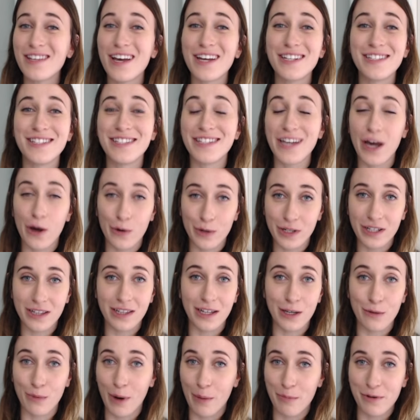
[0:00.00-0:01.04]

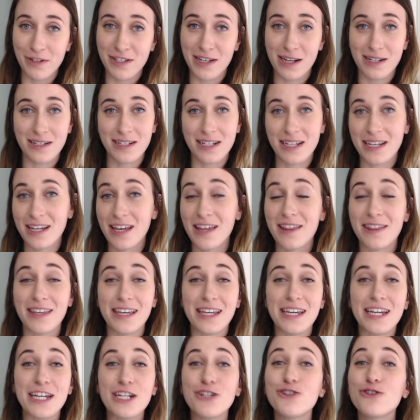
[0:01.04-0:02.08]
undoubtedly representing
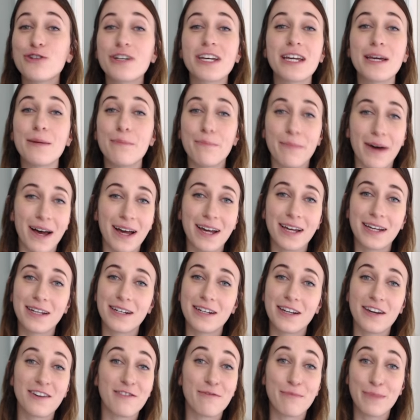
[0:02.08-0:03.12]
the intricate
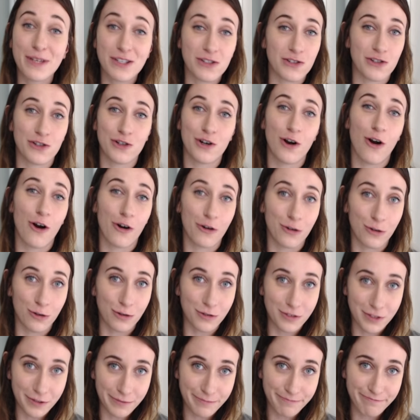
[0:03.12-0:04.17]
mind of Mr.
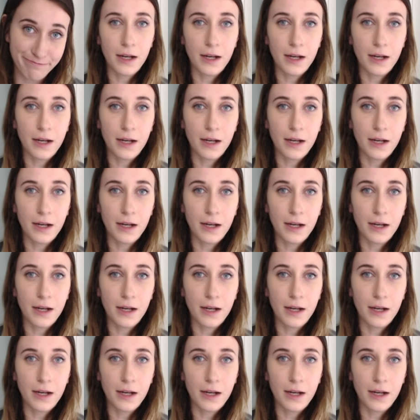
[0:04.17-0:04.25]
Arnold.